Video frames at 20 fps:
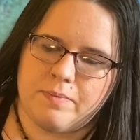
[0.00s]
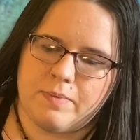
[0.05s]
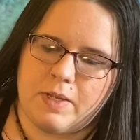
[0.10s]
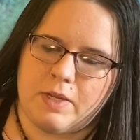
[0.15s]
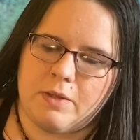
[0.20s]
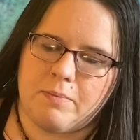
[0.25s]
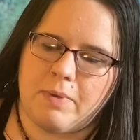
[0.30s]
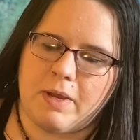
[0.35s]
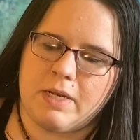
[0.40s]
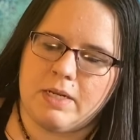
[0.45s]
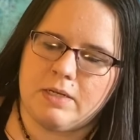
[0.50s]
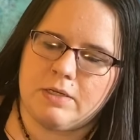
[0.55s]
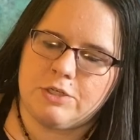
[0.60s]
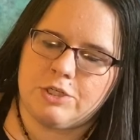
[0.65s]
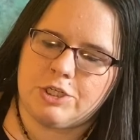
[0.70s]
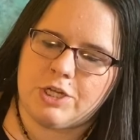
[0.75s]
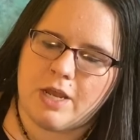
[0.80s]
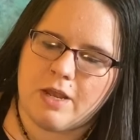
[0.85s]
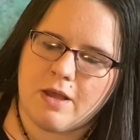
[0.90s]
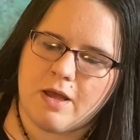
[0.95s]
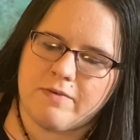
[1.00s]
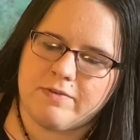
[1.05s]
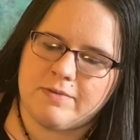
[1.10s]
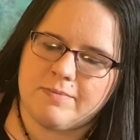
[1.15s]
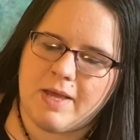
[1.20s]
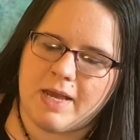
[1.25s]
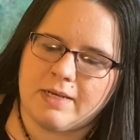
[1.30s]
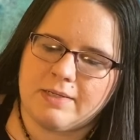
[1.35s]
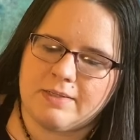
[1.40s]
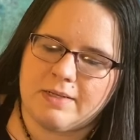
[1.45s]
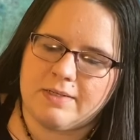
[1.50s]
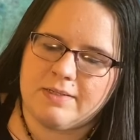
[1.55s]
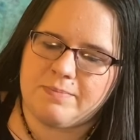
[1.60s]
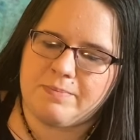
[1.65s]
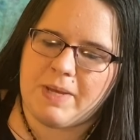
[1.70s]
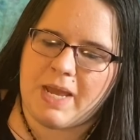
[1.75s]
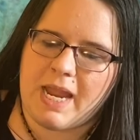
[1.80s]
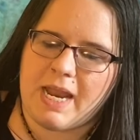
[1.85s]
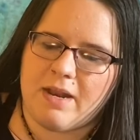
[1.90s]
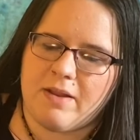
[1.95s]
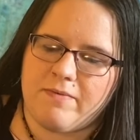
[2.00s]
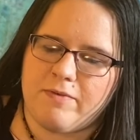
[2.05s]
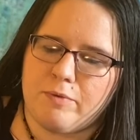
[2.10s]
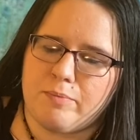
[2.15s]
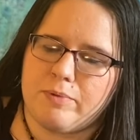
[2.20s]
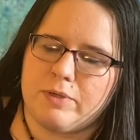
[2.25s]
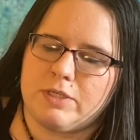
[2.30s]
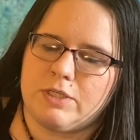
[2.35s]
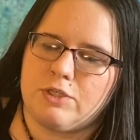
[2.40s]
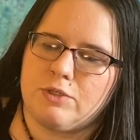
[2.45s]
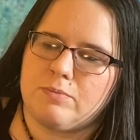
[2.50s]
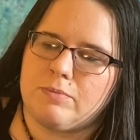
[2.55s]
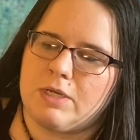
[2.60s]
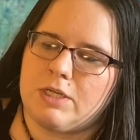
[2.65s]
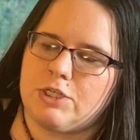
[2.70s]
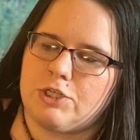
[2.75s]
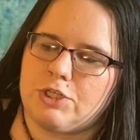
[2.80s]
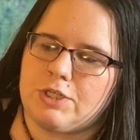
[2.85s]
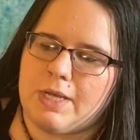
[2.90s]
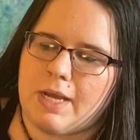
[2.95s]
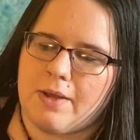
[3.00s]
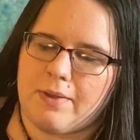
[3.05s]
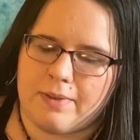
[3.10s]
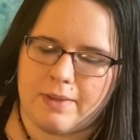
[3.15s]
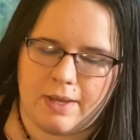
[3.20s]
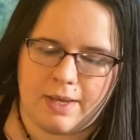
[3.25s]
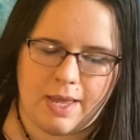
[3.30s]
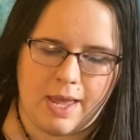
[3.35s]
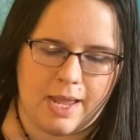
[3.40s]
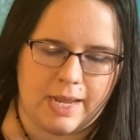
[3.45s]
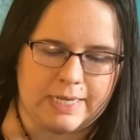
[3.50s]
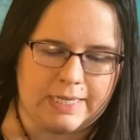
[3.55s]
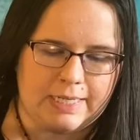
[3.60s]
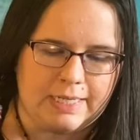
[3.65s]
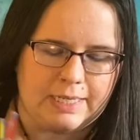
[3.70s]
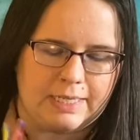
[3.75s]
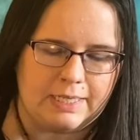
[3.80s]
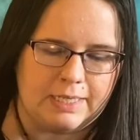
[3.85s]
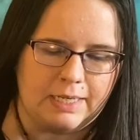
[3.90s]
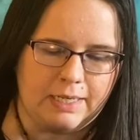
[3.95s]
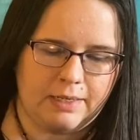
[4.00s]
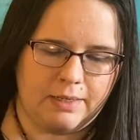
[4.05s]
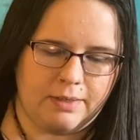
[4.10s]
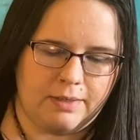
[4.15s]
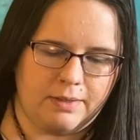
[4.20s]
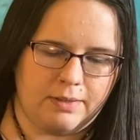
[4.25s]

You might need to shake off some excess paint if you put too much down like I did.